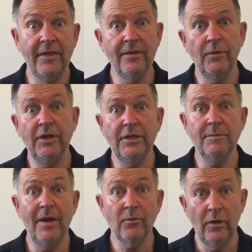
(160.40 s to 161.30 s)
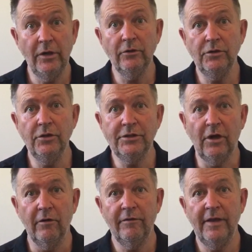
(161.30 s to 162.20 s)
thing that we need to make really good use
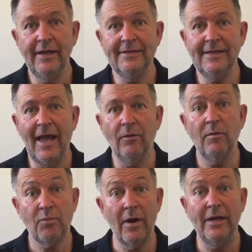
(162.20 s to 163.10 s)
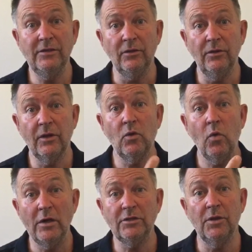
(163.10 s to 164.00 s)
of is our appraisal, the
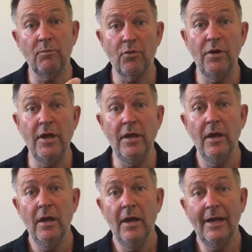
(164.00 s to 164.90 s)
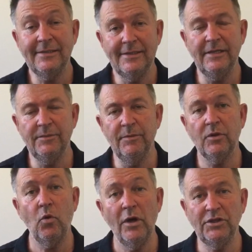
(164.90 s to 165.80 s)

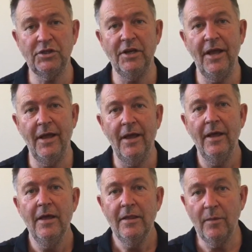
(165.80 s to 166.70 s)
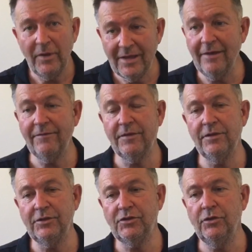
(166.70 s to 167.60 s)
pre-assessment questionnaire that we give to
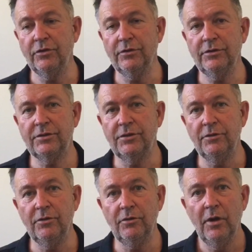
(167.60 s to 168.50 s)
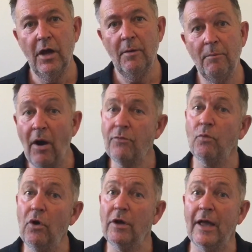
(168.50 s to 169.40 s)
the students to both
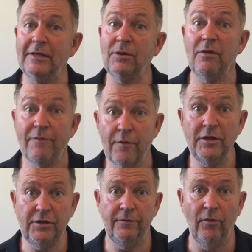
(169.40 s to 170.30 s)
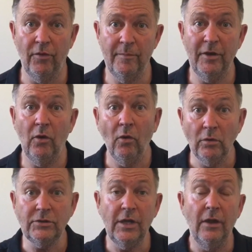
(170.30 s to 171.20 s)
work as a refresher for them and
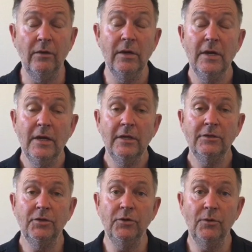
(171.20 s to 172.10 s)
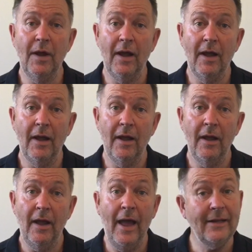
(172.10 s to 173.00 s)
also to
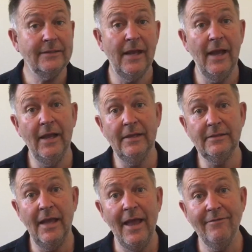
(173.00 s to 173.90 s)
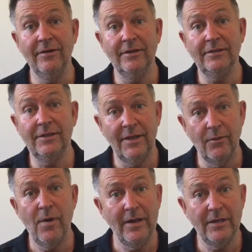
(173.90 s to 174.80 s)
act as evidence that
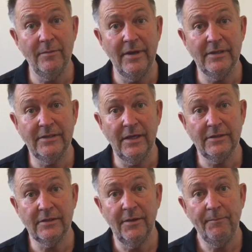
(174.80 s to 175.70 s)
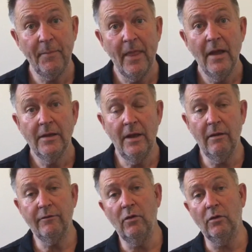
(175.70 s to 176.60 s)
they're ready to be assessed.
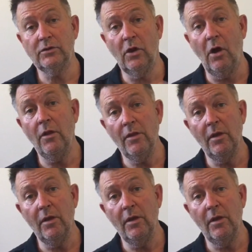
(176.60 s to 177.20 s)
Now, of course, on